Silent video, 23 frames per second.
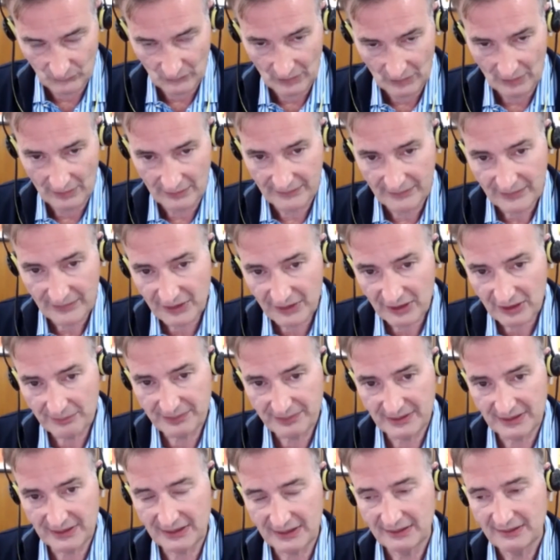They're going to
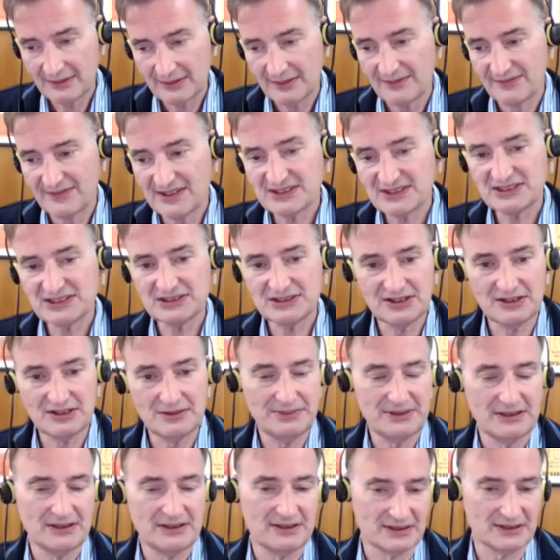be, this is going to
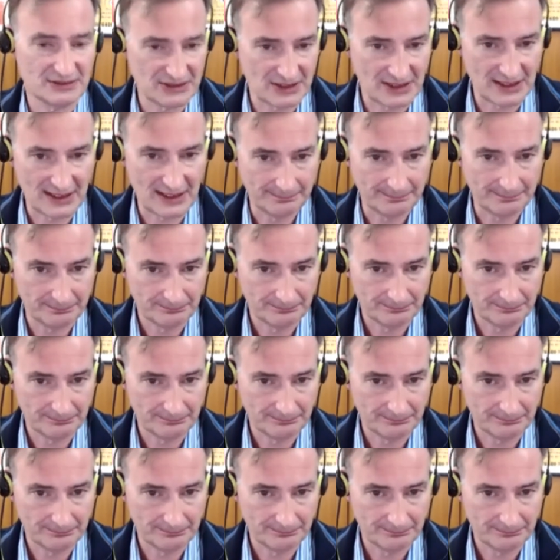be their time.